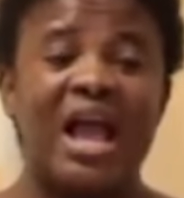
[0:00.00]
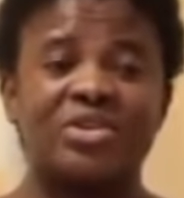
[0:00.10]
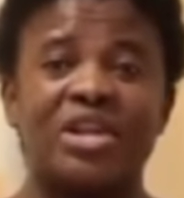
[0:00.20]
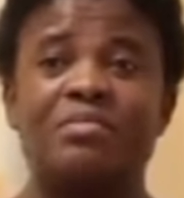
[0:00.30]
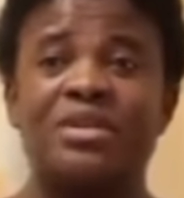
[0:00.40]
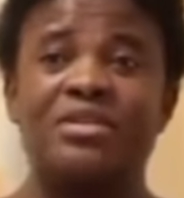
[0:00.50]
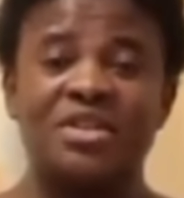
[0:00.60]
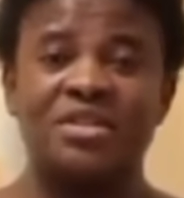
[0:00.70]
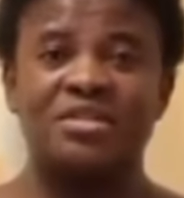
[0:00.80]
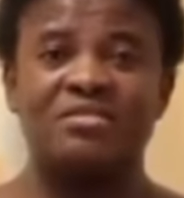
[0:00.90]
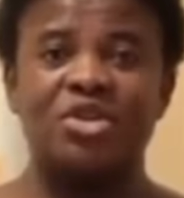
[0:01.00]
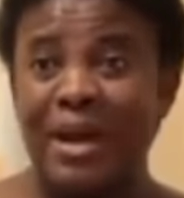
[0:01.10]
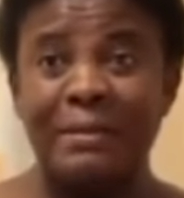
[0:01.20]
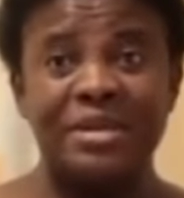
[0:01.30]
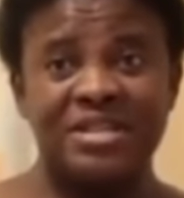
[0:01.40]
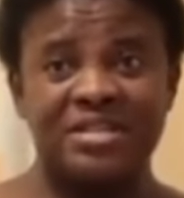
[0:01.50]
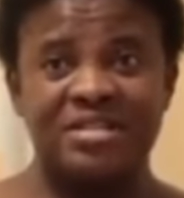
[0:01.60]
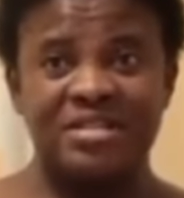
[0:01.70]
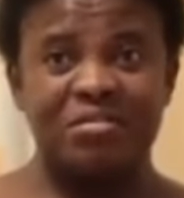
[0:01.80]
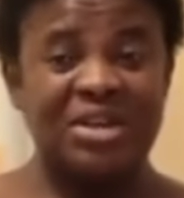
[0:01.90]
I actually believe in human
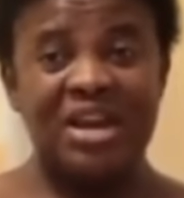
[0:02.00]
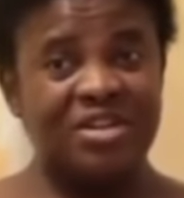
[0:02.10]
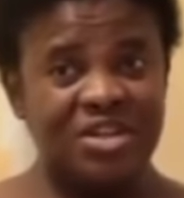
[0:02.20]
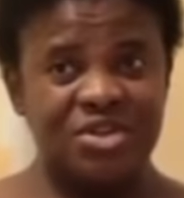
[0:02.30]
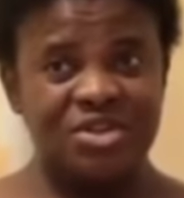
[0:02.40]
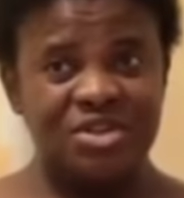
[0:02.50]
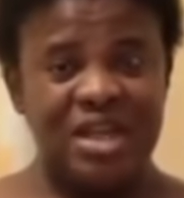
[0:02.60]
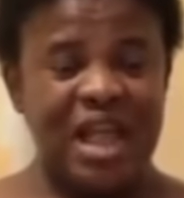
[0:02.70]
beings more than religion.